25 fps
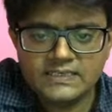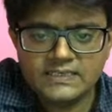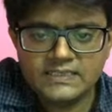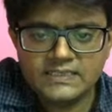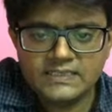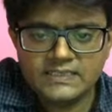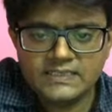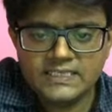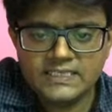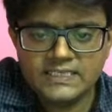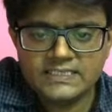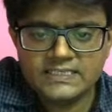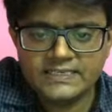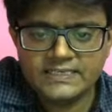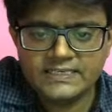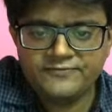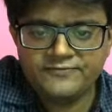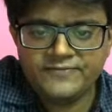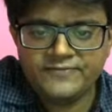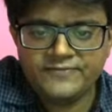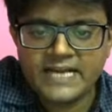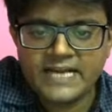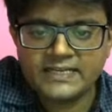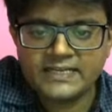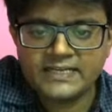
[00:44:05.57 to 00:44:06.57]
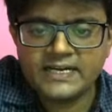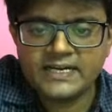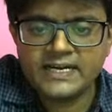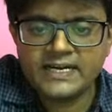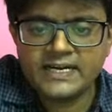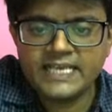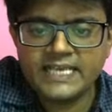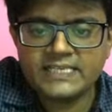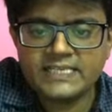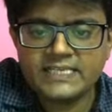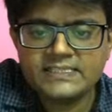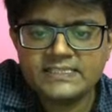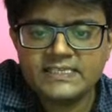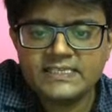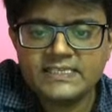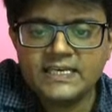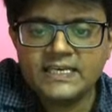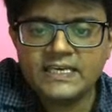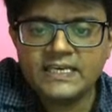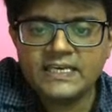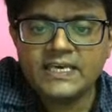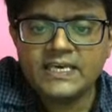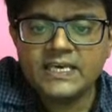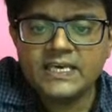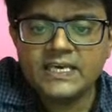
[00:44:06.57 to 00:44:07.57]
these refracted rays,
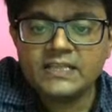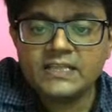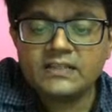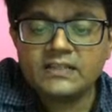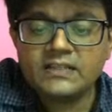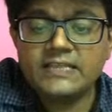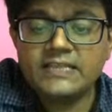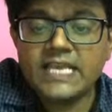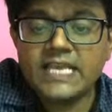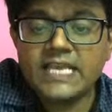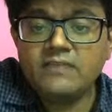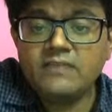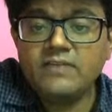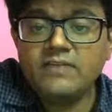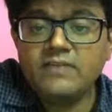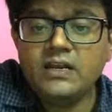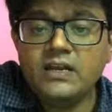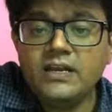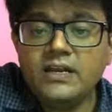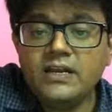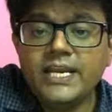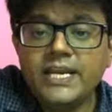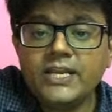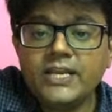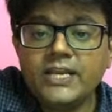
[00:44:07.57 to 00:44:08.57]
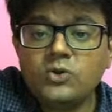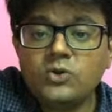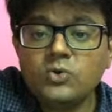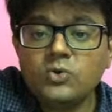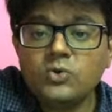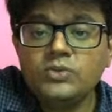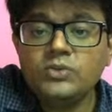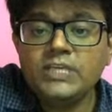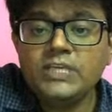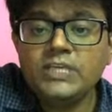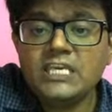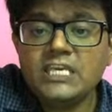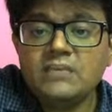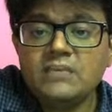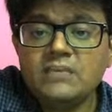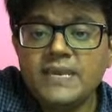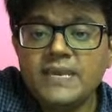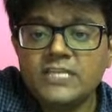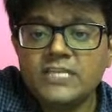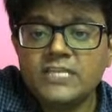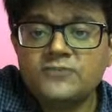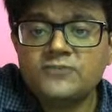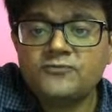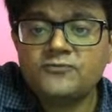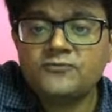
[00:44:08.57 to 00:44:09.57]
they will lead to the
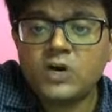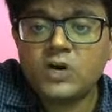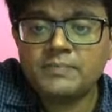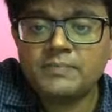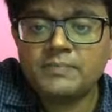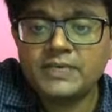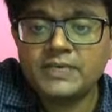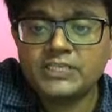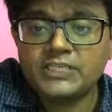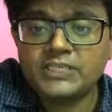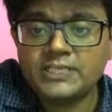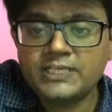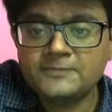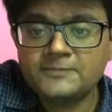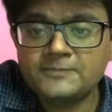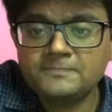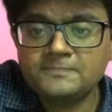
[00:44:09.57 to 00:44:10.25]
image formation.